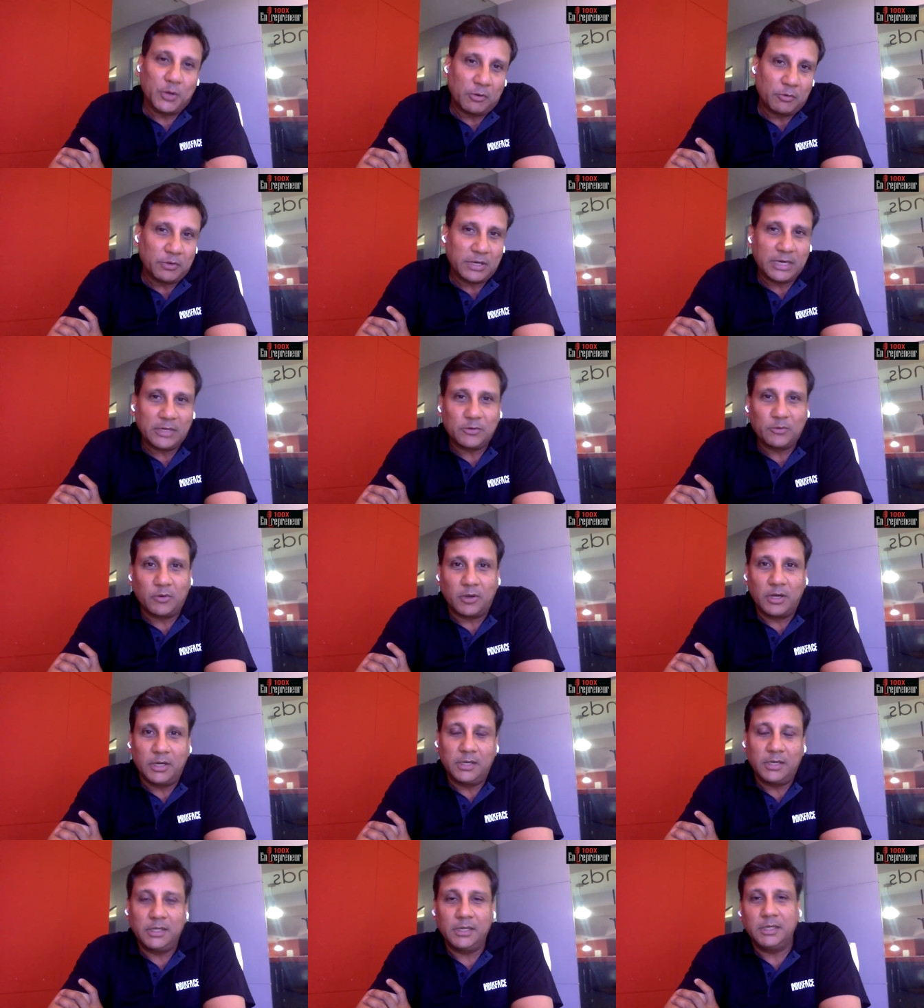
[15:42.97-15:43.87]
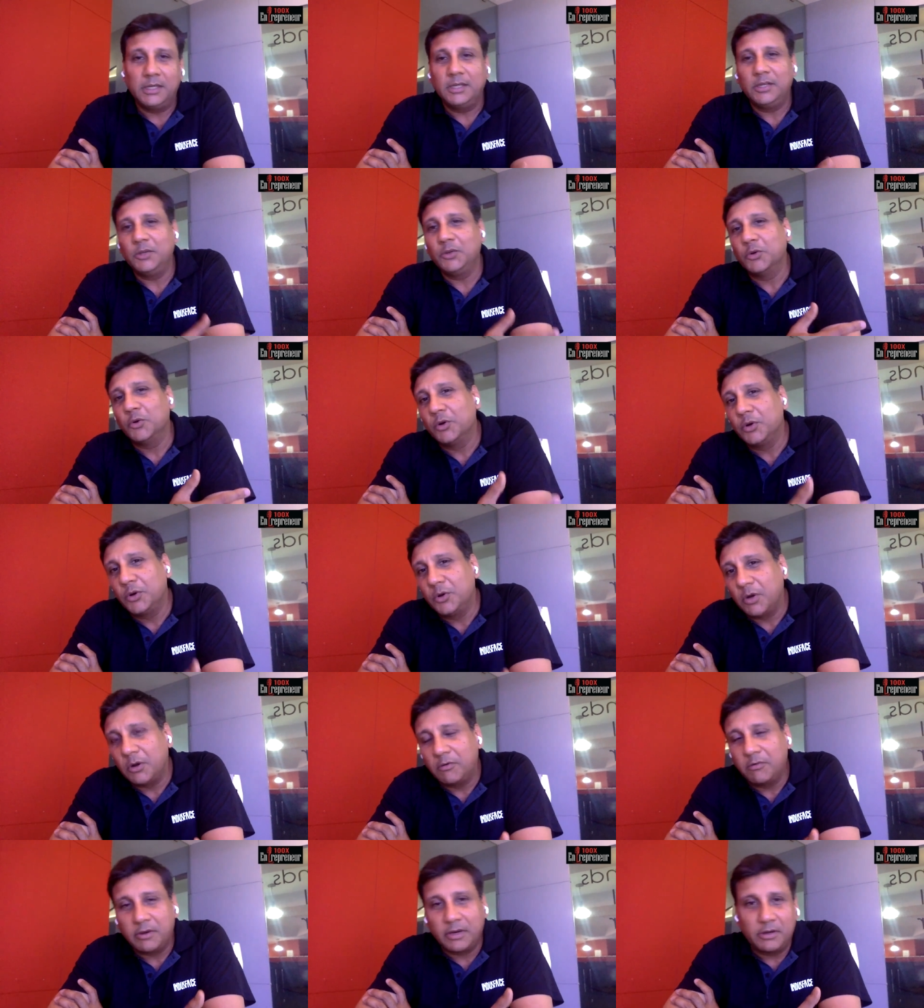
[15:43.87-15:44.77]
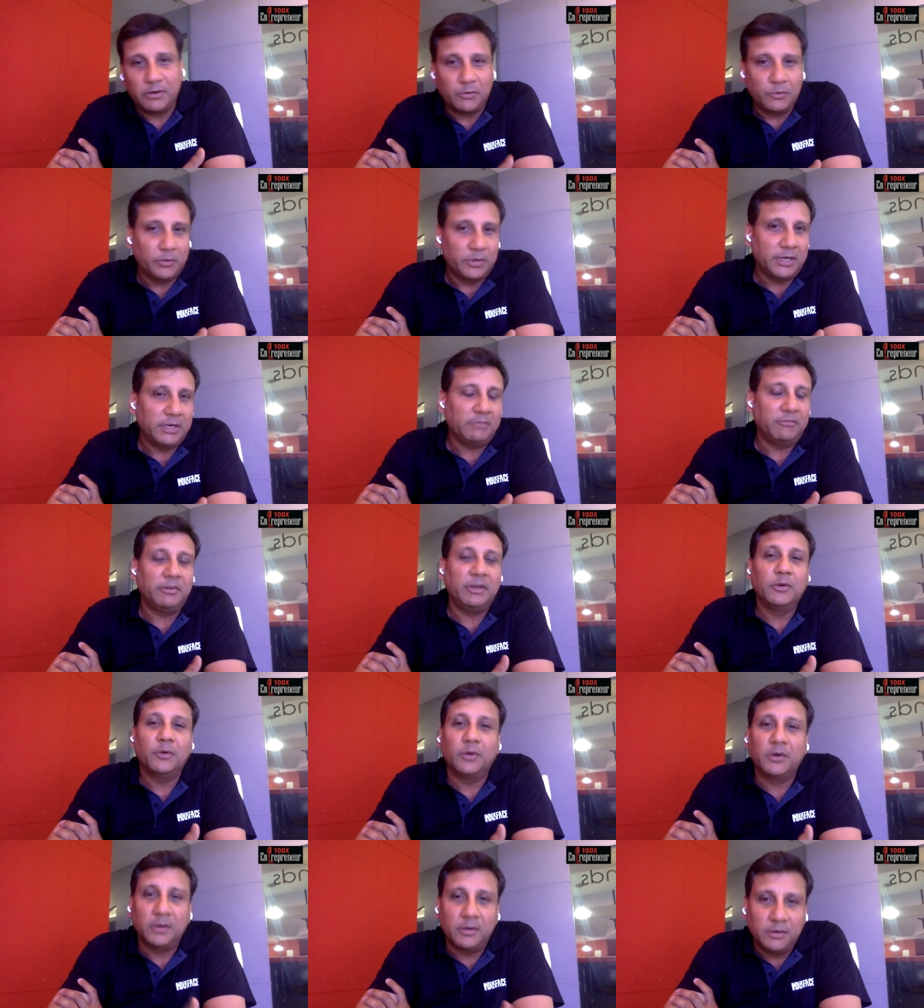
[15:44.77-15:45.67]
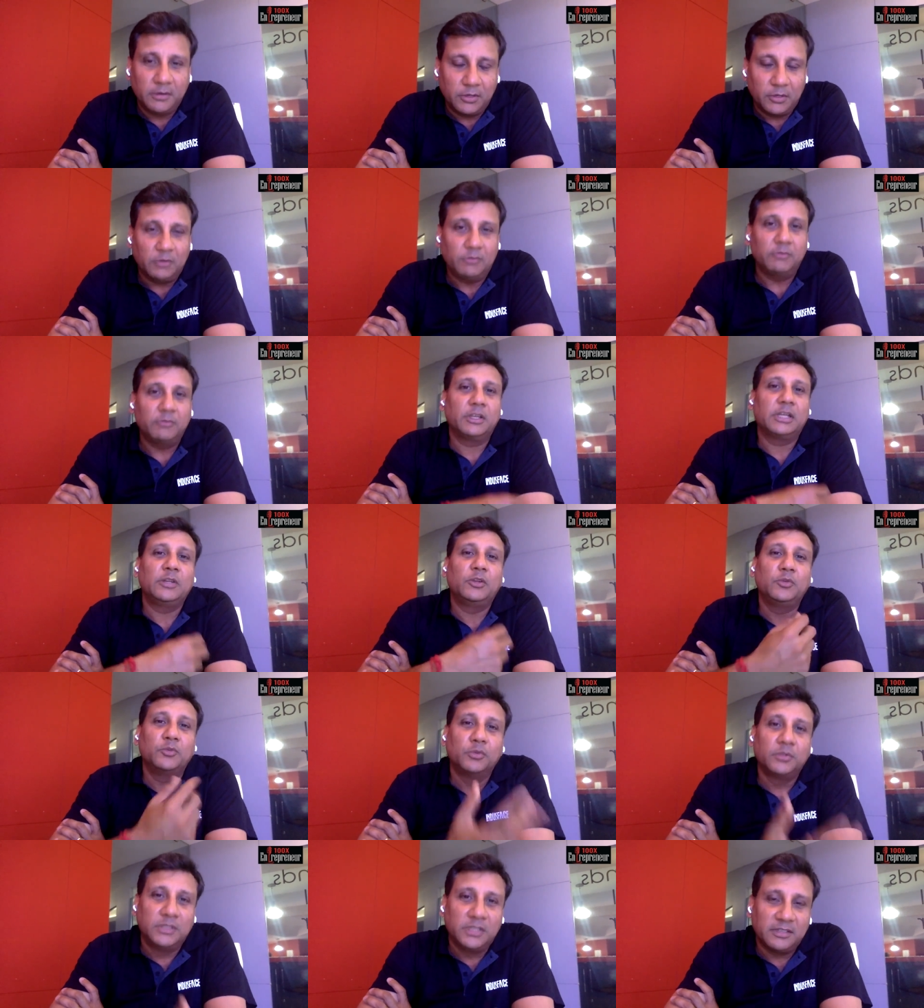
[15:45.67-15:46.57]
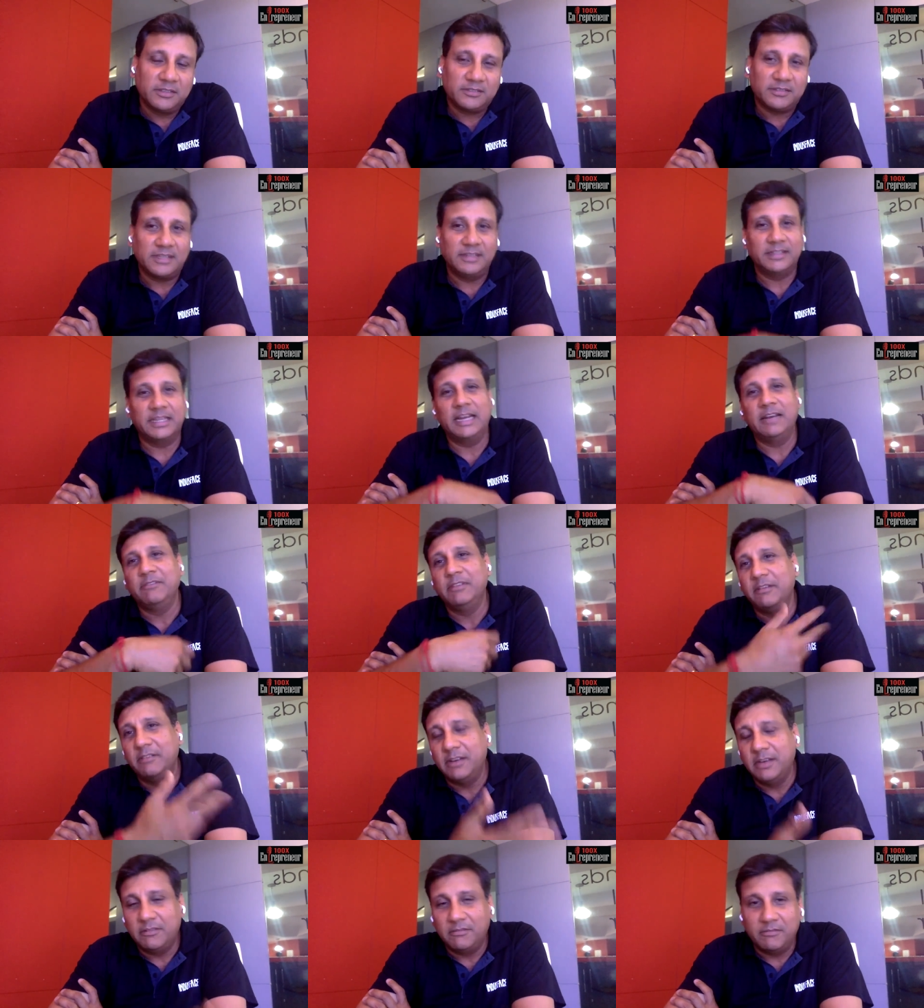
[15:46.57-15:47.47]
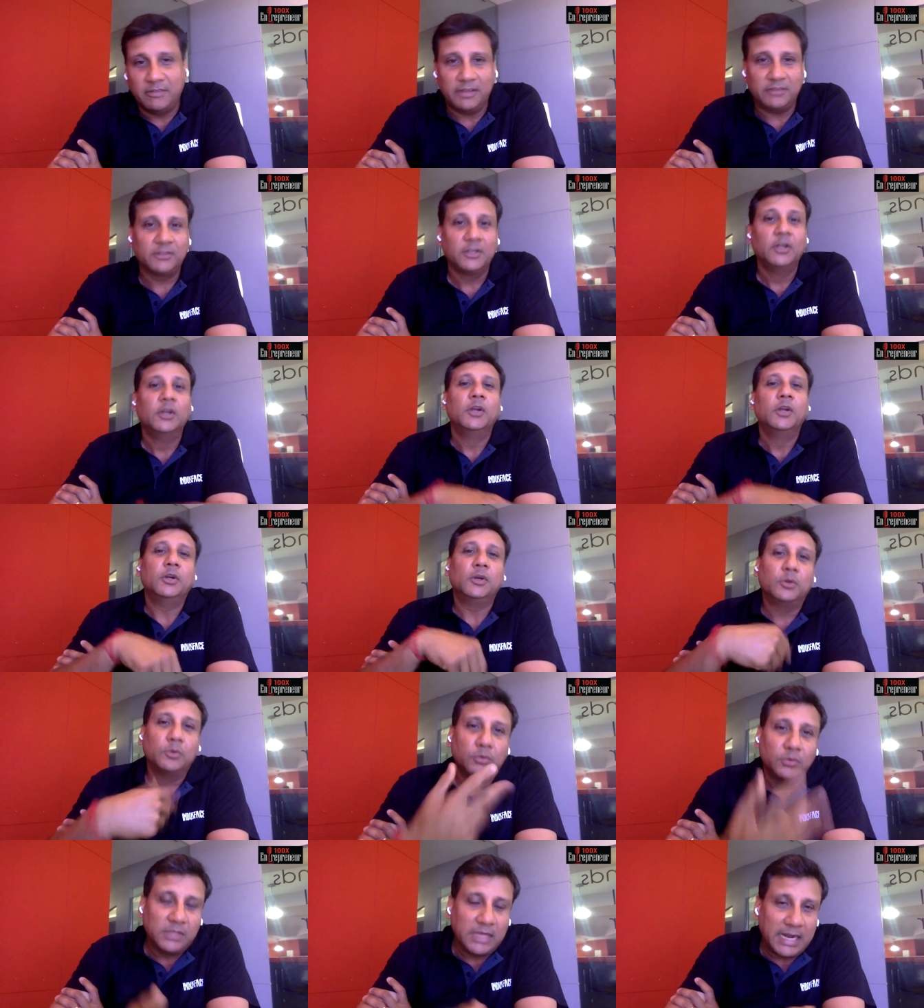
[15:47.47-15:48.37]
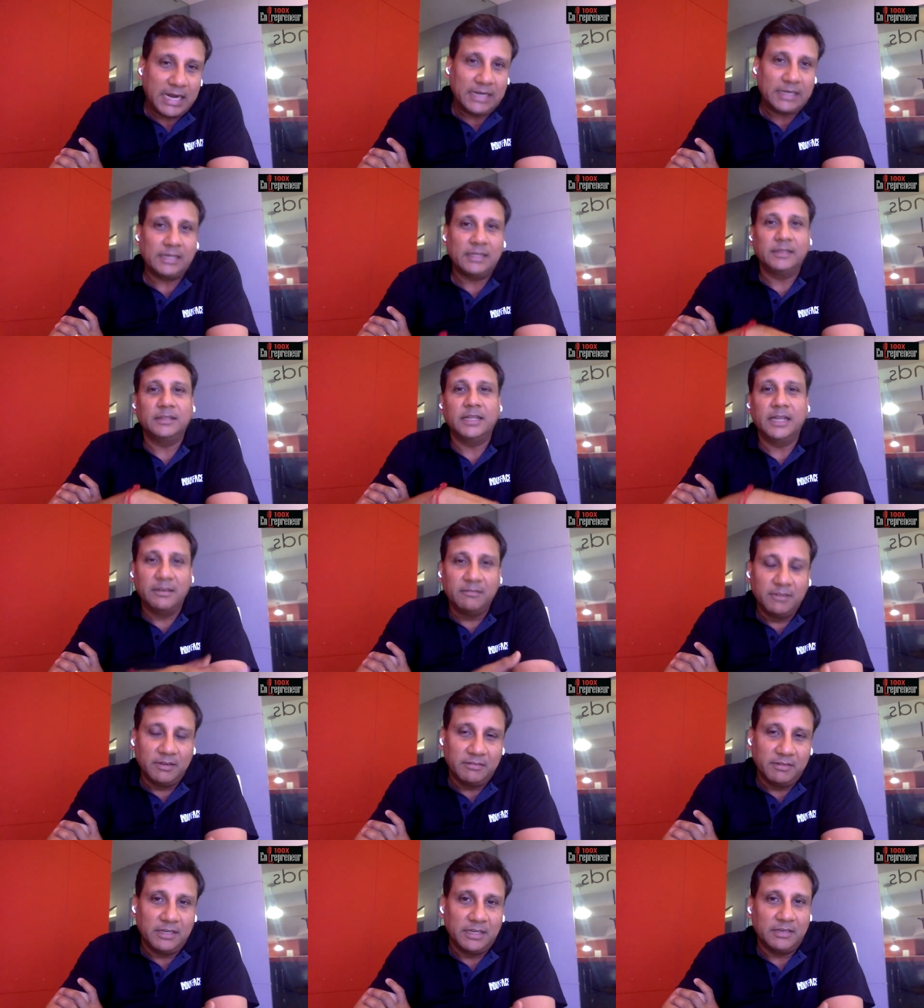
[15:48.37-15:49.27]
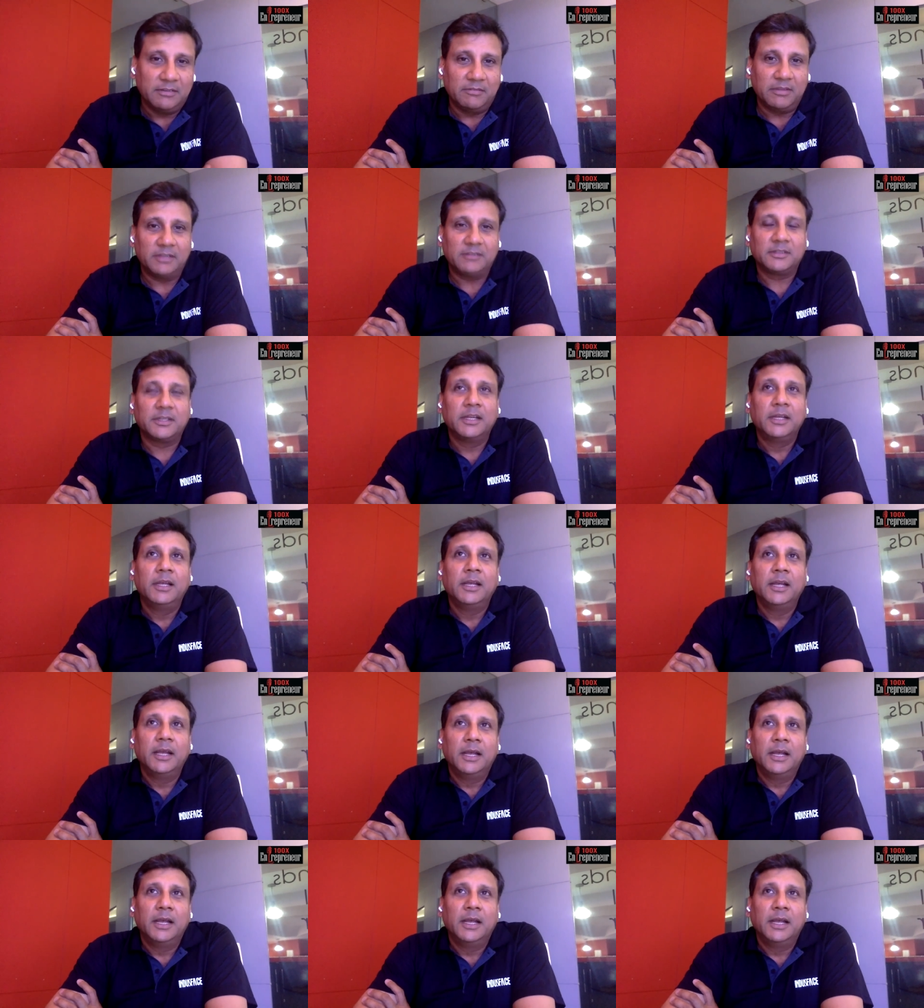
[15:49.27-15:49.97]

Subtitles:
Do you know how to get quality? You don't know how we can do it. We can do this and then we will invest. Do that and then we will invest.